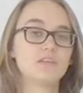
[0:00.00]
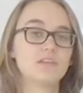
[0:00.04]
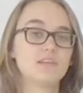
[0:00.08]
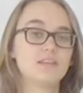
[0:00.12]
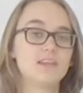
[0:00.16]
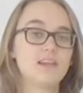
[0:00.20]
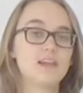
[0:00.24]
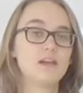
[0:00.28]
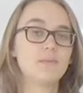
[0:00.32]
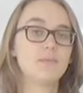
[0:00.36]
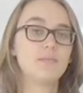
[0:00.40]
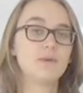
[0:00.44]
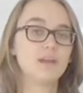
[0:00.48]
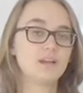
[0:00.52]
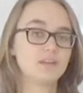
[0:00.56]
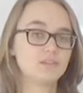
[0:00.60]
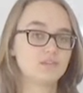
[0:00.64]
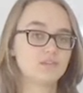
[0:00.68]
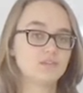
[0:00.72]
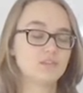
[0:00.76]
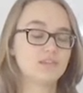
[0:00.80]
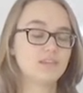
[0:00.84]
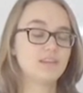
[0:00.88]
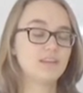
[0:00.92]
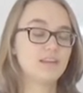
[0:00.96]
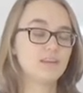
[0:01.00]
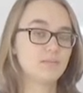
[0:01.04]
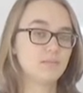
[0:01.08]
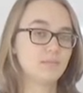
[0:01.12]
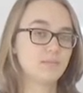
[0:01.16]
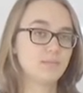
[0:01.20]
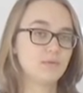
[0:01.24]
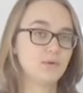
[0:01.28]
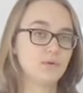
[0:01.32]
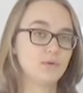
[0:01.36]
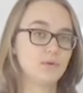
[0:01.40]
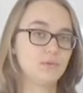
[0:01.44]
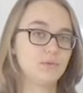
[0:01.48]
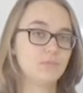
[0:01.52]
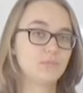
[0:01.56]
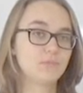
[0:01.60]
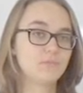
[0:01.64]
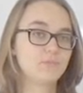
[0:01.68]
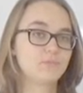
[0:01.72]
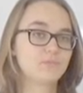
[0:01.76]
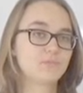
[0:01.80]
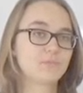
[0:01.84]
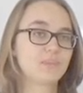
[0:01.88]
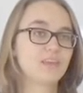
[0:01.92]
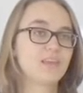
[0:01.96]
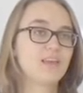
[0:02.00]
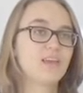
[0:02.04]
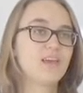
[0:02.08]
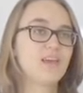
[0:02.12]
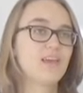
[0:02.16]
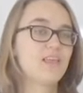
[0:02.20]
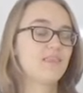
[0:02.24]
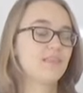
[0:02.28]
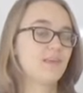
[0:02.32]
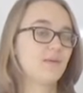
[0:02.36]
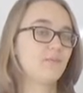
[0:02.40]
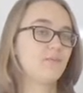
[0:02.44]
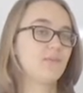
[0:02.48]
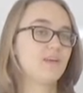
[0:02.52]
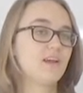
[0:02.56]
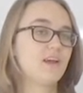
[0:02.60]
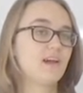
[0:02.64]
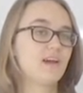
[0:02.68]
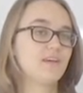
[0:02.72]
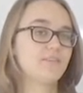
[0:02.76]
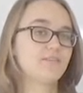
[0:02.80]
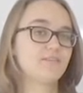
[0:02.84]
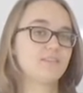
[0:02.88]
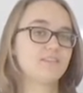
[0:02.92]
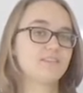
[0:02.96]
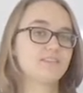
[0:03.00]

and they are pictured in blue. Then we have